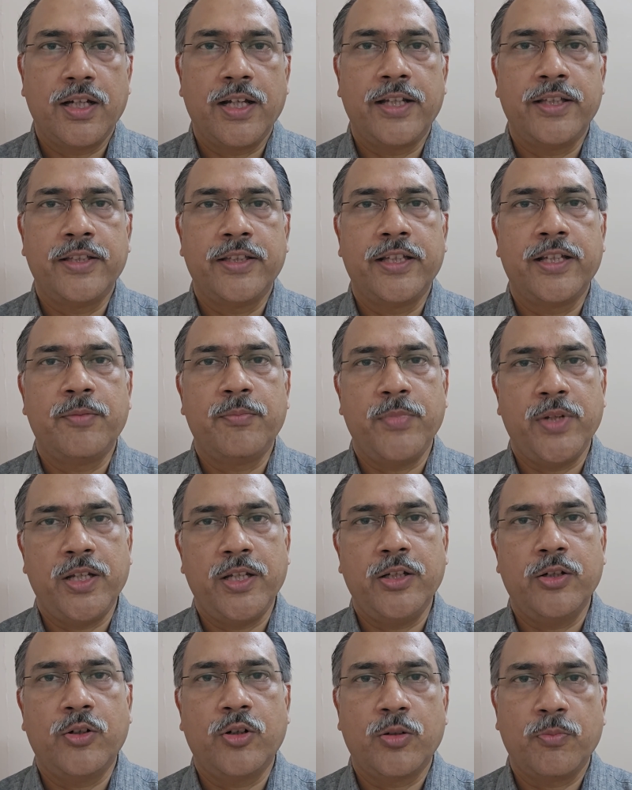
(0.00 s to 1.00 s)
and there
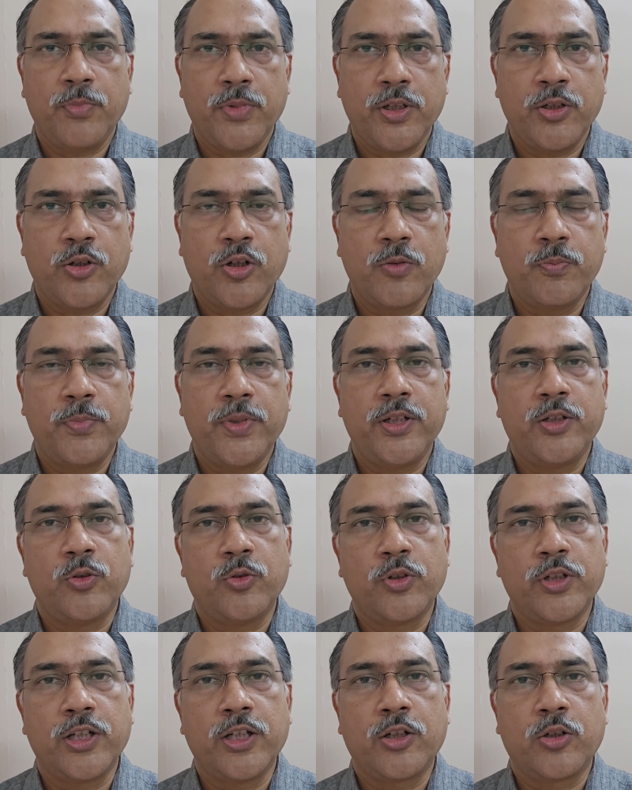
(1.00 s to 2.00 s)
may or may not be
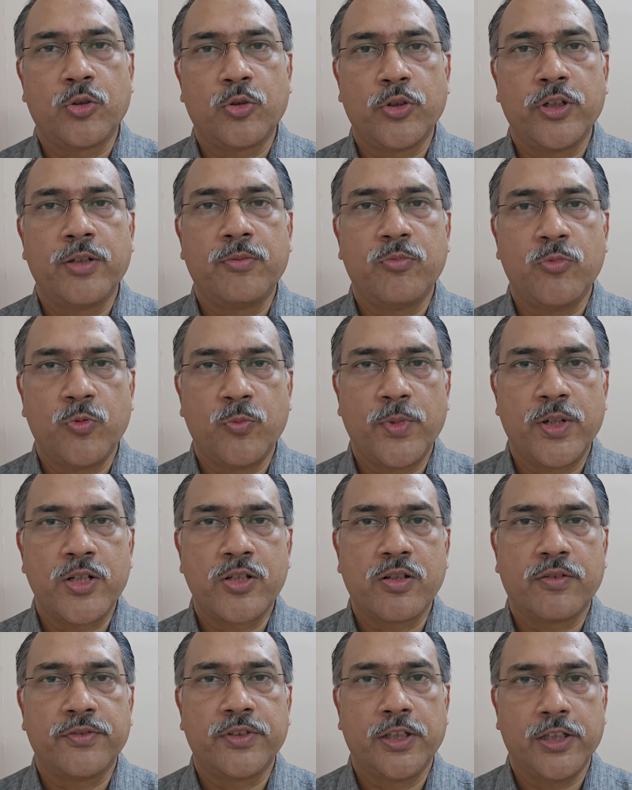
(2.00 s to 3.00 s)
tonic-clonic
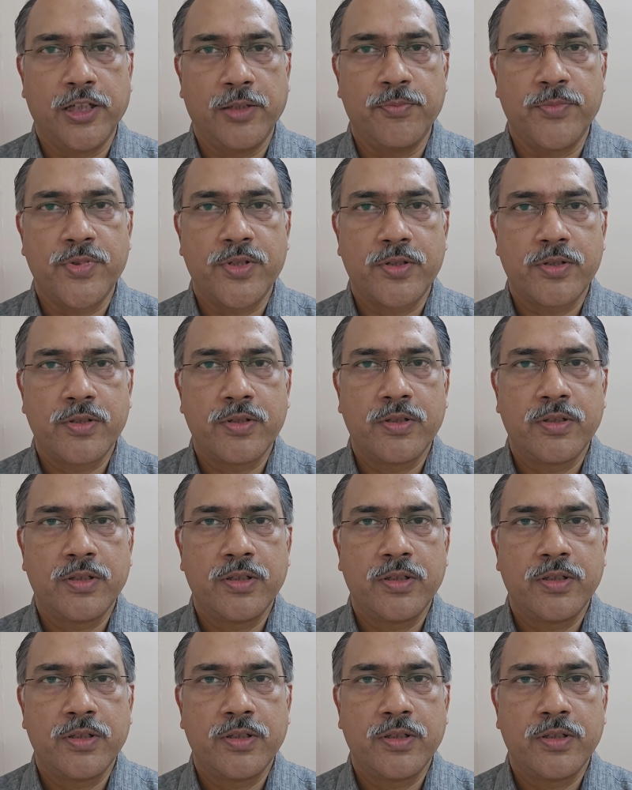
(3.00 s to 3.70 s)
movements of the limbs.